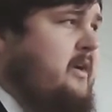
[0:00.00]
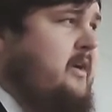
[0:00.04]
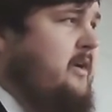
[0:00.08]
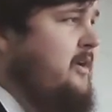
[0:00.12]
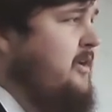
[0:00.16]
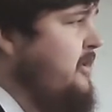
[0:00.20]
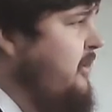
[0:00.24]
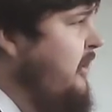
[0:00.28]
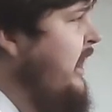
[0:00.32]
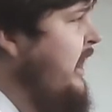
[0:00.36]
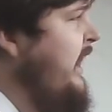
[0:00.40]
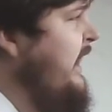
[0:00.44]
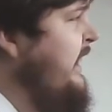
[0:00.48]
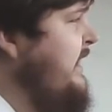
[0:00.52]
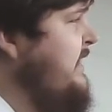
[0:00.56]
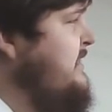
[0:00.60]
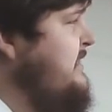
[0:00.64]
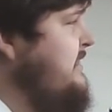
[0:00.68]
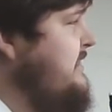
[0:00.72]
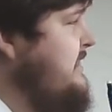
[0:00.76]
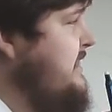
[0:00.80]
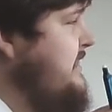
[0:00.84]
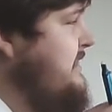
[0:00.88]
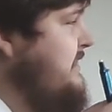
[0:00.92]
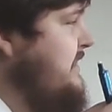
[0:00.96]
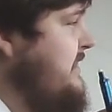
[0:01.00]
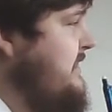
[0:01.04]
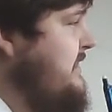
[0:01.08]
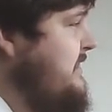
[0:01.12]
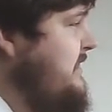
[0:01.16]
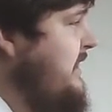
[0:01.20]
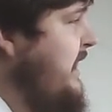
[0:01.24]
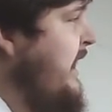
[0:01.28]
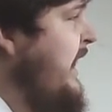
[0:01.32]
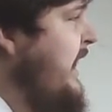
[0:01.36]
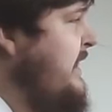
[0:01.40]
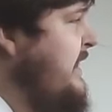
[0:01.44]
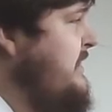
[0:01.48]
Christ did
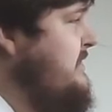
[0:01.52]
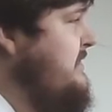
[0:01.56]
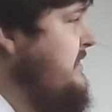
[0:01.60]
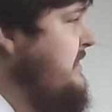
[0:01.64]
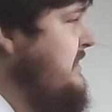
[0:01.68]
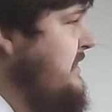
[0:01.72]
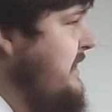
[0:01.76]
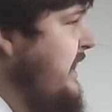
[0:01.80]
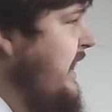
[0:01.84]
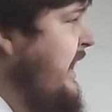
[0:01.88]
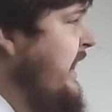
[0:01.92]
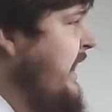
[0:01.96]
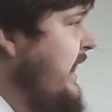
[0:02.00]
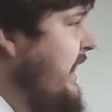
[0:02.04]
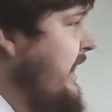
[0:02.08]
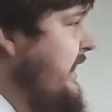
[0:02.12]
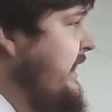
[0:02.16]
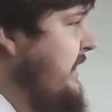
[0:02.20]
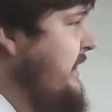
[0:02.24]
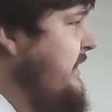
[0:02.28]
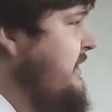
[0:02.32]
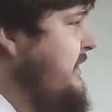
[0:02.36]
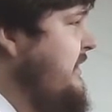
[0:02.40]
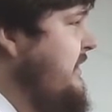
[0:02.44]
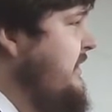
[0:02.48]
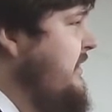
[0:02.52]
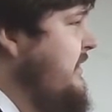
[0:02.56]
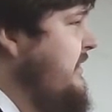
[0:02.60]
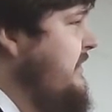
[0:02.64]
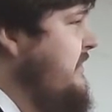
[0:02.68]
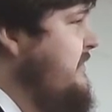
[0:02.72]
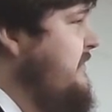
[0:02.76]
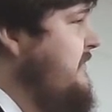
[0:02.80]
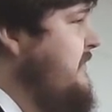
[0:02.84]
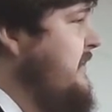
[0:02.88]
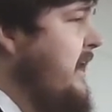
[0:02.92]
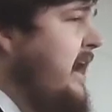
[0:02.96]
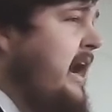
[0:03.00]
not deny
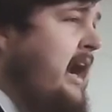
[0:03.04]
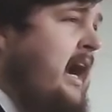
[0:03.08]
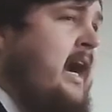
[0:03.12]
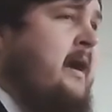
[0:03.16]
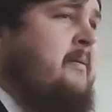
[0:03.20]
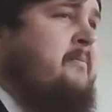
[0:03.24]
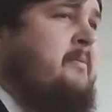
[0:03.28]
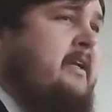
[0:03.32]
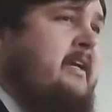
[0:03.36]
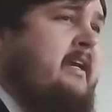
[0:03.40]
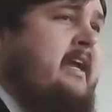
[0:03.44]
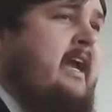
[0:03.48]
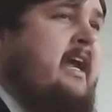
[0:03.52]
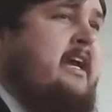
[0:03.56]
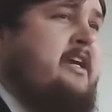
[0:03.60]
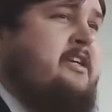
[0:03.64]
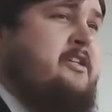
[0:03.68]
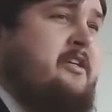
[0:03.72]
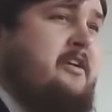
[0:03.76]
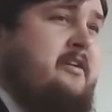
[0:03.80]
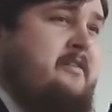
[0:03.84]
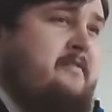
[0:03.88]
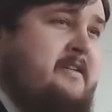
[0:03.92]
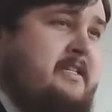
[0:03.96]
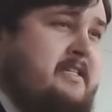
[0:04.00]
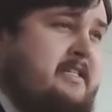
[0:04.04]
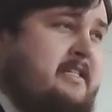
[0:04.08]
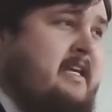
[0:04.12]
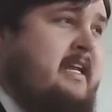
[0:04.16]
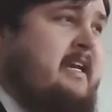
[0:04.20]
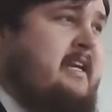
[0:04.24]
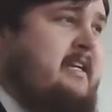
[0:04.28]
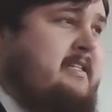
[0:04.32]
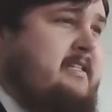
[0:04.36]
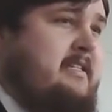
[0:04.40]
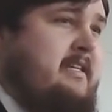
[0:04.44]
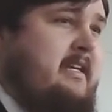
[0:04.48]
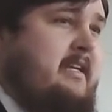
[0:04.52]
the obligation of
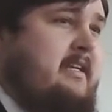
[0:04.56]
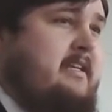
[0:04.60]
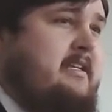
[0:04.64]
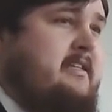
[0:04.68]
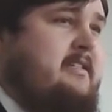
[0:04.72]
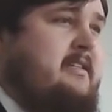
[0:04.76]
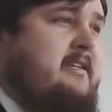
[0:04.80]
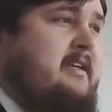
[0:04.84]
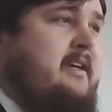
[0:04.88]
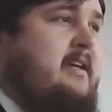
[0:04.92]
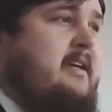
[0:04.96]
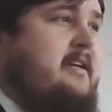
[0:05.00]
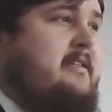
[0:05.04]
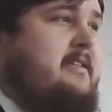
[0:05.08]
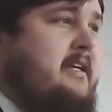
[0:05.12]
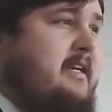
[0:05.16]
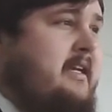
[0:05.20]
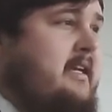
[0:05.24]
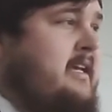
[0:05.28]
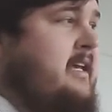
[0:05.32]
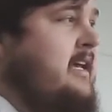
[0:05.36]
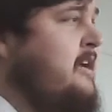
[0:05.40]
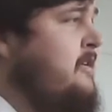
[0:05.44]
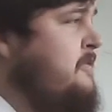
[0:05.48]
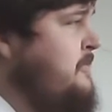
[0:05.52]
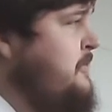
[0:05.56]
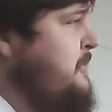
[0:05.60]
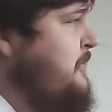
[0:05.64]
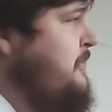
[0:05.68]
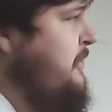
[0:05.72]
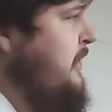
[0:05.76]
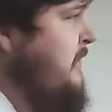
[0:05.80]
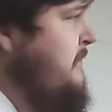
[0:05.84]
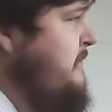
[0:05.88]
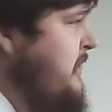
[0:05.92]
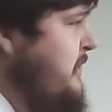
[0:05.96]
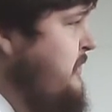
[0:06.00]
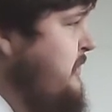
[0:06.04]
citizens to give
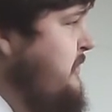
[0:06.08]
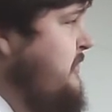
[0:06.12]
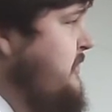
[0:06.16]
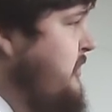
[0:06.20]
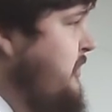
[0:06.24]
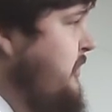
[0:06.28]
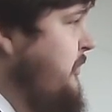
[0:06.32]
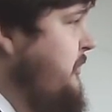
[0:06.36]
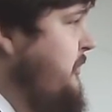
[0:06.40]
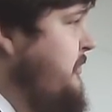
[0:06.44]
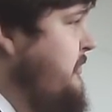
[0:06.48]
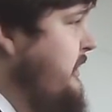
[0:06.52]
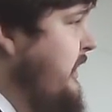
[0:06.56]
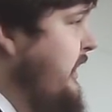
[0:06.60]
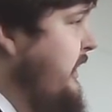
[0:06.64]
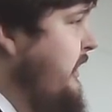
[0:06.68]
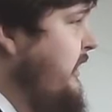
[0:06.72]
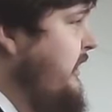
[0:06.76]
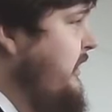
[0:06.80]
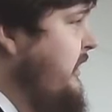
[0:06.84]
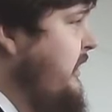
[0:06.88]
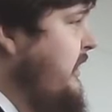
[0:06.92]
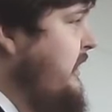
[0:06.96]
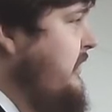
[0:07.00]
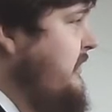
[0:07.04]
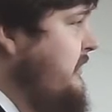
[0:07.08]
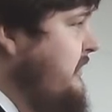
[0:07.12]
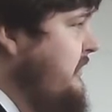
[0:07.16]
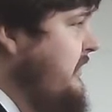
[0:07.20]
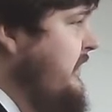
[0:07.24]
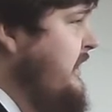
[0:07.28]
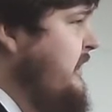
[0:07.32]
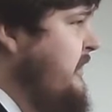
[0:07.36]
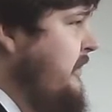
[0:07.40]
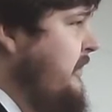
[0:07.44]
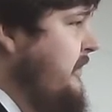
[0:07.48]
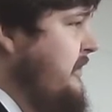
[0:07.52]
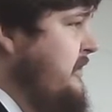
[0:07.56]
tribute to their
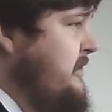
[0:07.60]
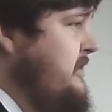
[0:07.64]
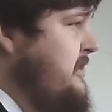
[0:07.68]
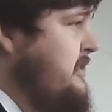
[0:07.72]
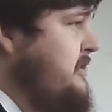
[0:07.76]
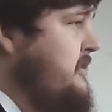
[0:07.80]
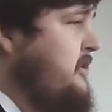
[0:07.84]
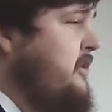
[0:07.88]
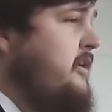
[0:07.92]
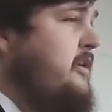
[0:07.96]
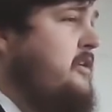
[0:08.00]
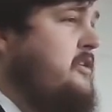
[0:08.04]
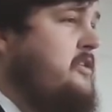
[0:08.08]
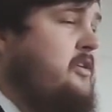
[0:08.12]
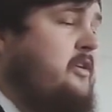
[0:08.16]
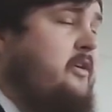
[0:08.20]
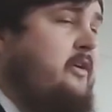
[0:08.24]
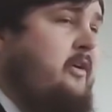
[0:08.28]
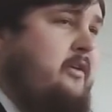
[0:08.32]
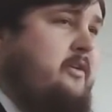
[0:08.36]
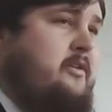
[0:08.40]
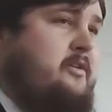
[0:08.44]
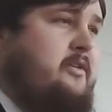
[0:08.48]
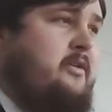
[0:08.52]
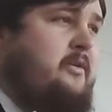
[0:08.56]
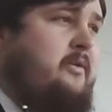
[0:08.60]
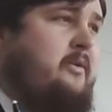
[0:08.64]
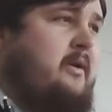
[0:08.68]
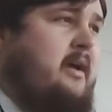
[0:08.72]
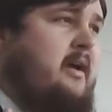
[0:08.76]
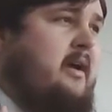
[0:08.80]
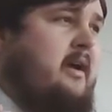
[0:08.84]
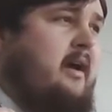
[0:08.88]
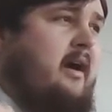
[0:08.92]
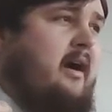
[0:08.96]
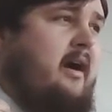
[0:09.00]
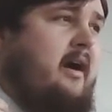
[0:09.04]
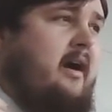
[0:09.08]
leaders, to, to, to,
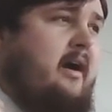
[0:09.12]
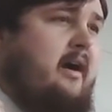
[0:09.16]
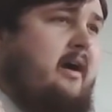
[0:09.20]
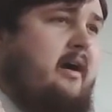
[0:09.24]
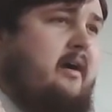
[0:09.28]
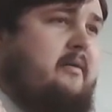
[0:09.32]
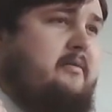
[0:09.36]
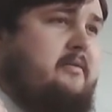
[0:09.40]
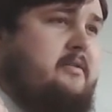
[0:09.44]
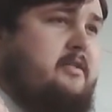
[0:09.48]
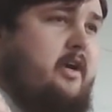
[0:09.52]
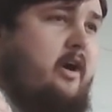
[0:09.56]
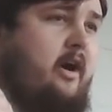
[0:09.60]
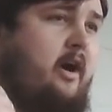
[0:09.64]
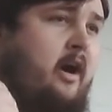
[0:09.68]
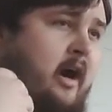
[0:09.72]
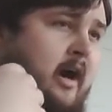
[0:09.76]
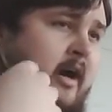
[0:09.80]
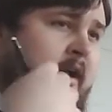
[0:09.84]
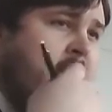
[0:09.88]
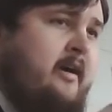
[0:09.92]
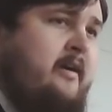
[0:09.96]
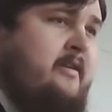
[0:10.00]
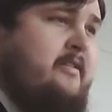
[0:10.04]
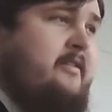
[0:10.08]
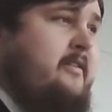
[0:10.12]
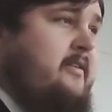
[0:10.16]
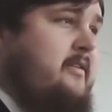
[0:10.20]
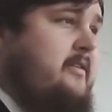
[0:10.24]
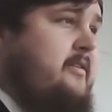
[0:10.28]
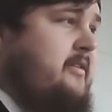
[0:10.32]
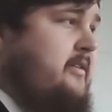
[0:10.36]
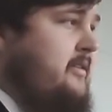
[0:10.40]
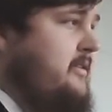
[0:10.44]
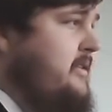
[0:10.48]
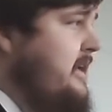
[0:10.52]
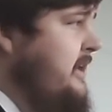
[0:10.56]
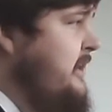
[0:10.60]
uh, to honor the,
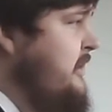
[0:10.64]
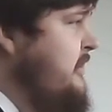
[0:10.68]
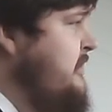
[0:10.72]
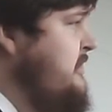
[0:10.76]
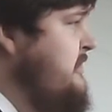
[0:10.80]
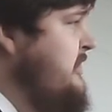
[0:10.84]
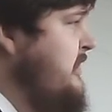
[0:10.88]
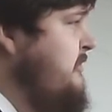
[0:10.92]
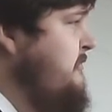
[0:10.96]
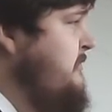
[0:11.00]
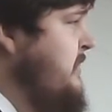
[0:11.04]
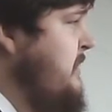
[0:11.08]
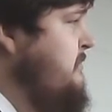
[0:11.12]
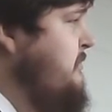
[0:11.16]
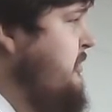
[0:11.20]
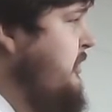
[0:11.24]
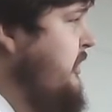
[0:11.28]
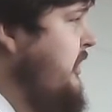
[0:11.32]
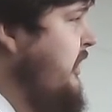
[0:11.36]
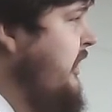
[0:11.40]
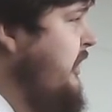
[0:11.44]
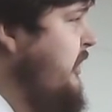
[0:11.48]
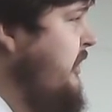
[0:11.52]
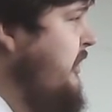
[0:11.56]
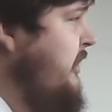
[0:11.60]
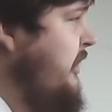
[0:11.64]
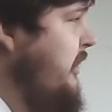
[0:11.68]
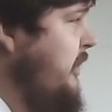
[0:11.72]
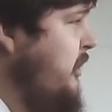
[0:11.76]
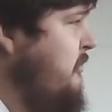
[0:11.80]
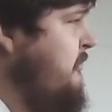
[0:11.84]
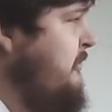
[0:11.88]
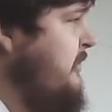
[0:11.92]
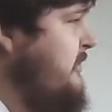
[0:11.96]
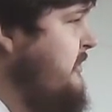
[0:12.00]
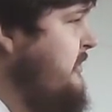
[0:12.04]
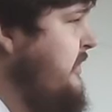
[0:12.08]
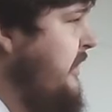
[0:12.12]
the leaders that have been put uh,
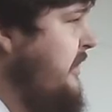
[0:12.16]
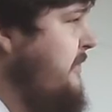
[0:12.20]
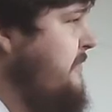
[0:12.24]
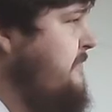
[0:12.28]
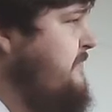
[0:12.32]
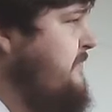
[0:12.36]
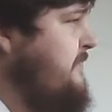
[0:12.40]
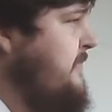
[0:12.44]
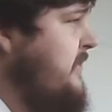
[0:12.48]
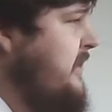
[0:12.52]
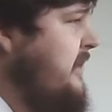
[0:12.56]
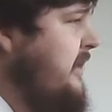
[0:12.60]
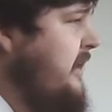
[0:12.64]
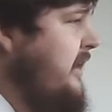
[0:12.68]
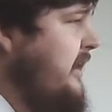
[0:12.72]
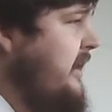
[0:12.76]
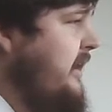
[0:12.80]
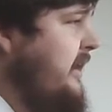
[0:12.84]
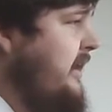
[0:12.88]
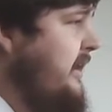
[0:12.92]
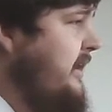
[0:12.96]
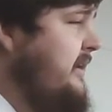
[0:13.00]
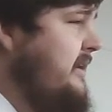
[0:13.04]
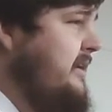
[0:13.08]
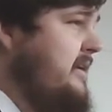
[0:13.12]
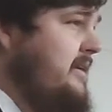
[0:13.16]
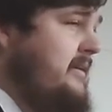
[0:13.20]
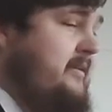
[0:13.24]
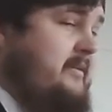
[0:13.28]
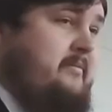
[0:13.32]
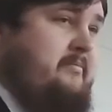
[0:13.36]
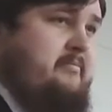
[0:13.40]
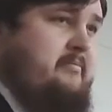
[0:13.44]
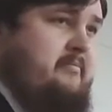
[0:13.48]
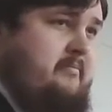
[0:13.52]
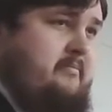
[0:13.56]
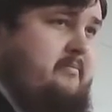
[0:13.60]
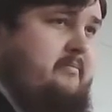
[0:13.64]
over them uh,
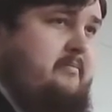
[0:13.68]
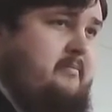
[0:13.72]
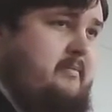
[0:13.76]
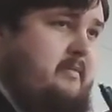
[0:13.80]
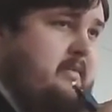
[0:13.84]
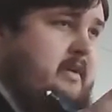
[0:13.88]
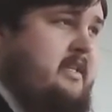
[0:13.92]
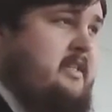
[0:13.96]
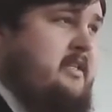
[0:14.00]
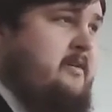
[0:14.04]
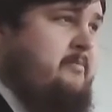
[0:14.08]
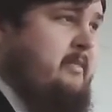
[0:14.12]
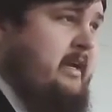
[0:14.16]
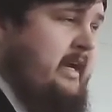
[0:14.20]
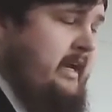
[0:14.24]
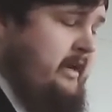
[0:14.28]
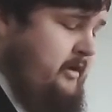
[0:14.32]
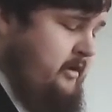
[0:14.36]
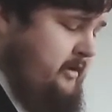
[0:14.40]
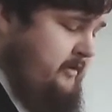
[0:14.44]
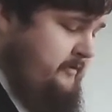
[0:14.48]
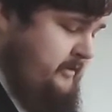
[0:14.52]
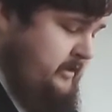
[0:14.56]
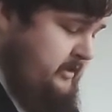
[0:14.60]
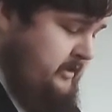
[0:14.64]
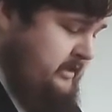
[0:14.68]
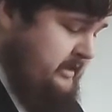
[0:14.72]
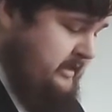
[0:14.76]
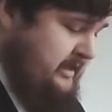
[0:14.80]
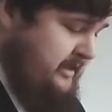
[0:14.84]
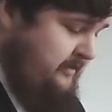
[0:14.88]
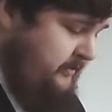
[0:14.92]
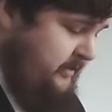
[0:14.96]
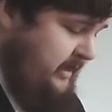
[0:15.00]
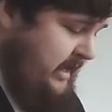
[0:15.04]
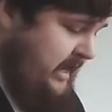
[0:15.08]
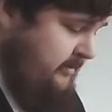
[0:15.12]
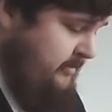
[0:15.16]
in, in the manner of their
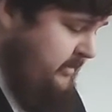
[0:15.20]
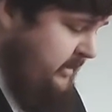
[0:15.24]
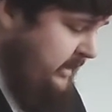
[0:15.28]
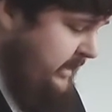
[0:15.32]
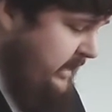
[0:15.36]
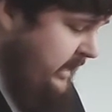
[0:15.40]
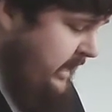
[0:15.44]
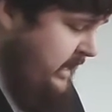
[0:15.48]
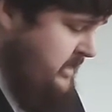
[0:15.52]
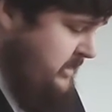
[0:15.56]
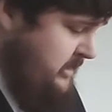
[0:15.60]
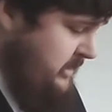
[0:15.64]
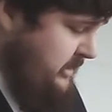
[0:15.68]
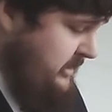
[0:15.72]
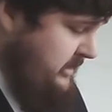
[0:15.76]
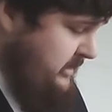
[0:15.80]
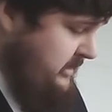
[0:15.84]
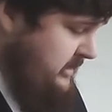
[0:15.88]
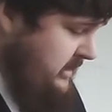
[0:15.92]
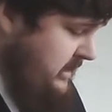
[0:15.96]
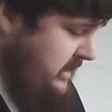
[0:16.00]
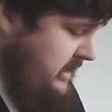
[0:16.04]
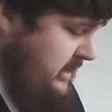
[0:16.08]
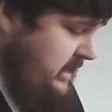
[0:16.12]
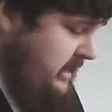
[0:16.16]
civil obligations.